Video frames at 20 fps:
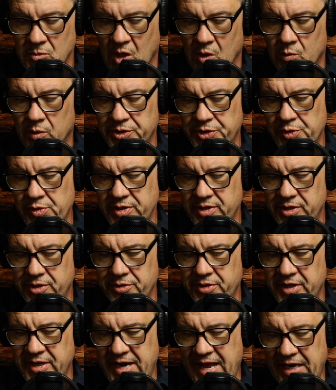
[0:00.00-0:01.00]
Well, you
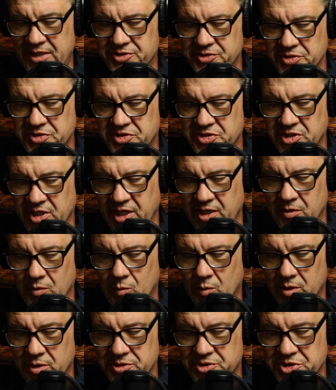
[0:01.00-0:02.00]
didn't actually say the
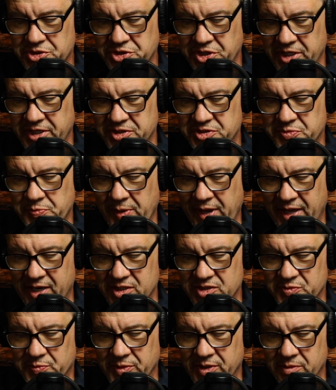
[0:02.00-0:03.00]
words change
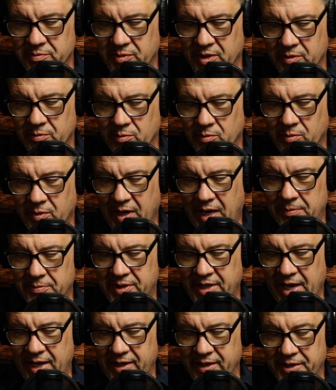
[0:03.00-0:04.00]
management, but I'm
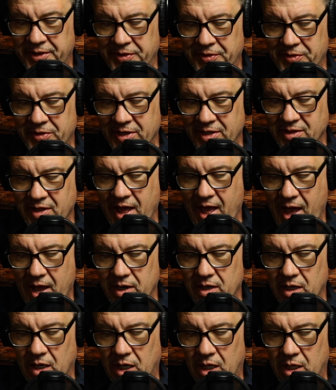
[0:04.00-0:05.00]
kind of hearing that.